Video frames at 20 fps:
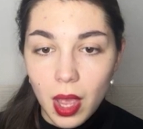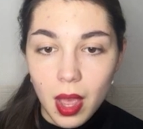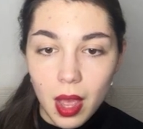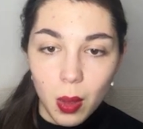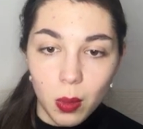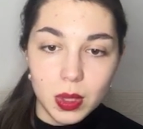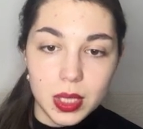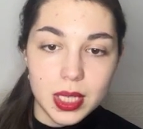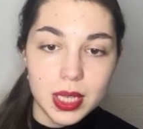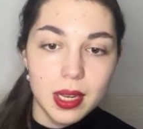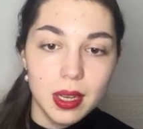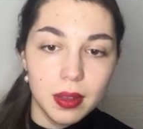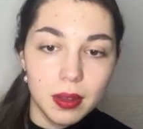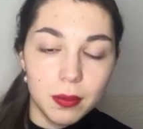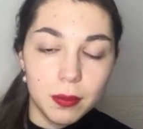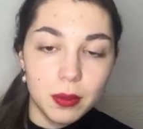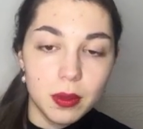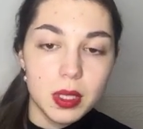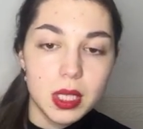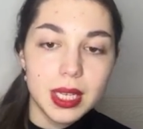We see the
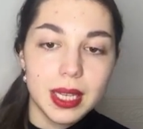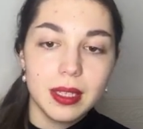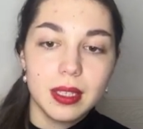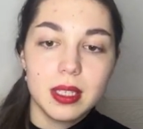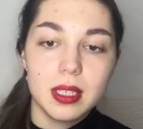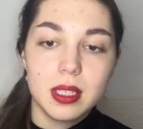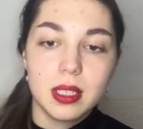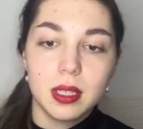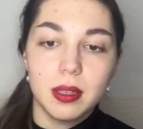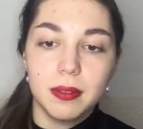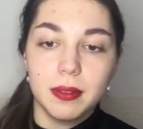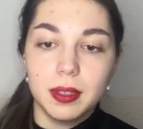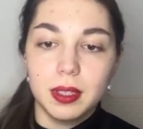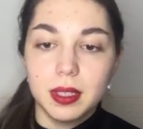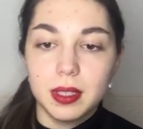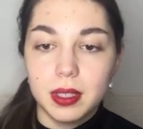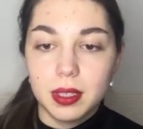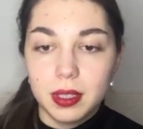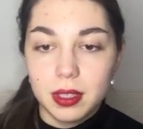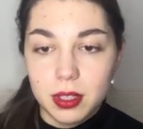first candles were
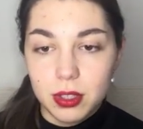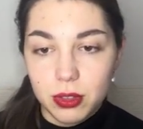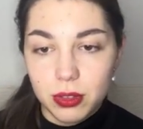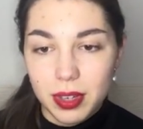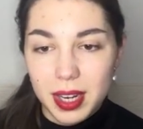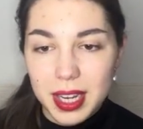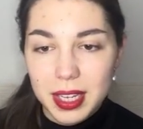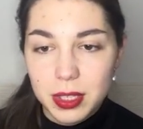trying